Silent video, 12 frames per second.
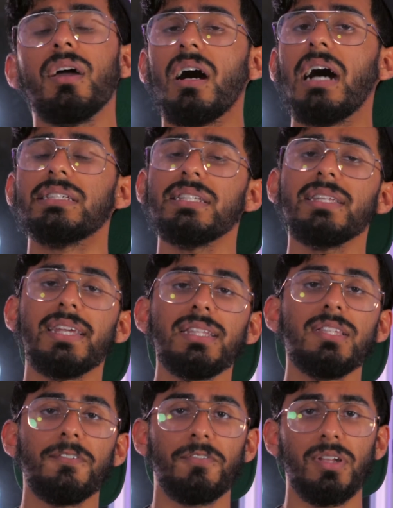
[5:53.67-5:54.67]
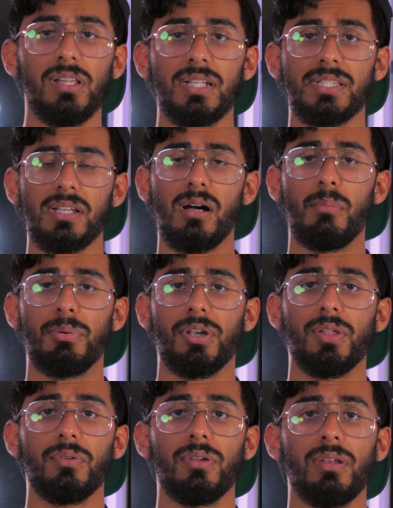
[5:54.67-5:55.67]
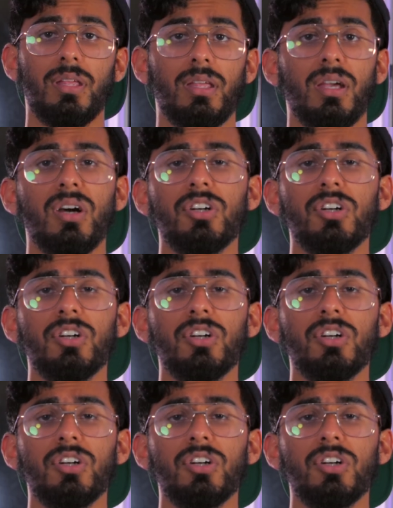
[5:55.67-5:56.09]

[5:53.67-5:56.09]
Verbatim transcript: I didn't get the freelancing opportunity.